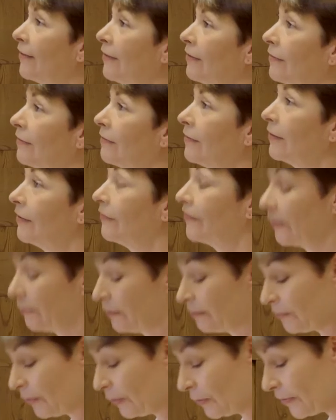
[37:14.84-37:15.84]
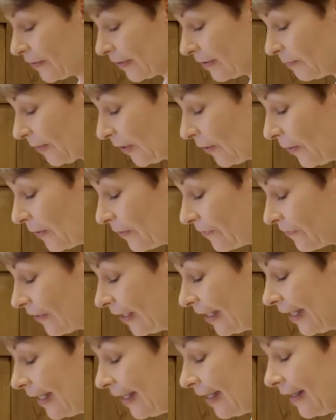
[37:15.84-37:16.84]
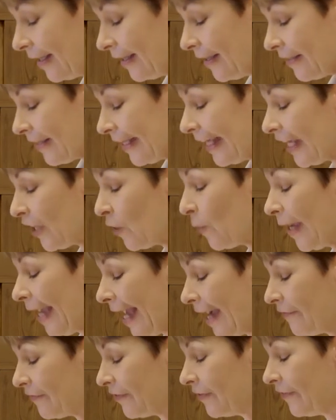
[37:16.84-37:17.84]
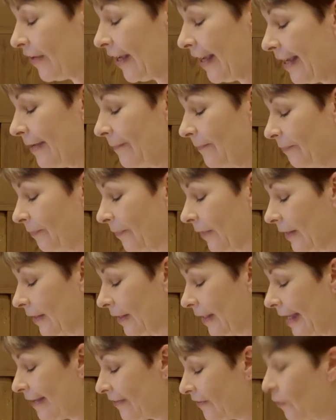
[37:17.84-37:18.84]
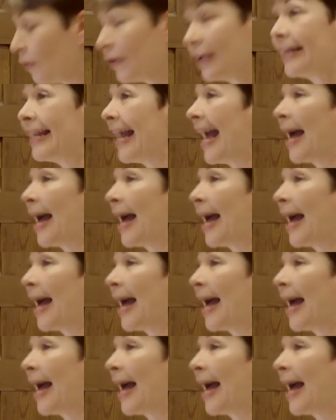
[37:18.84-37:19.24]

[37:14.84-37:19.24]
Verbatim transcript: so, still so important. Because the EU we have today is not an